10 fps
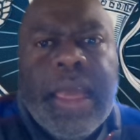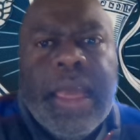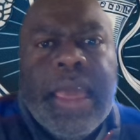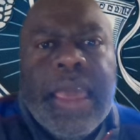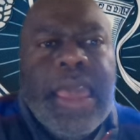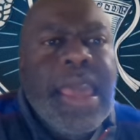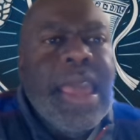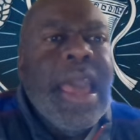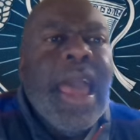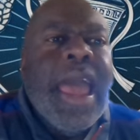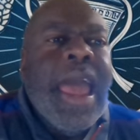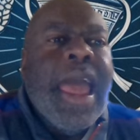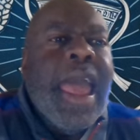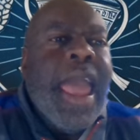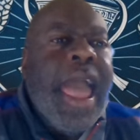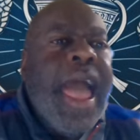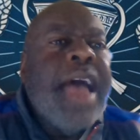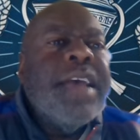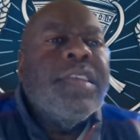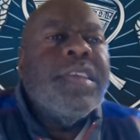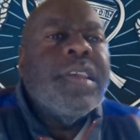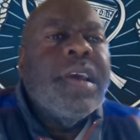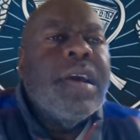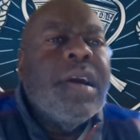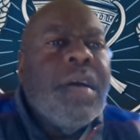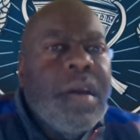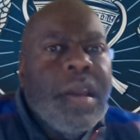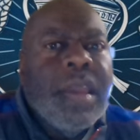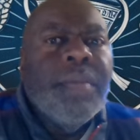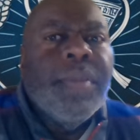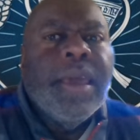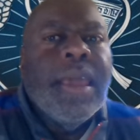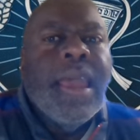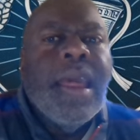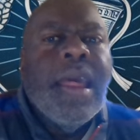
He has arguably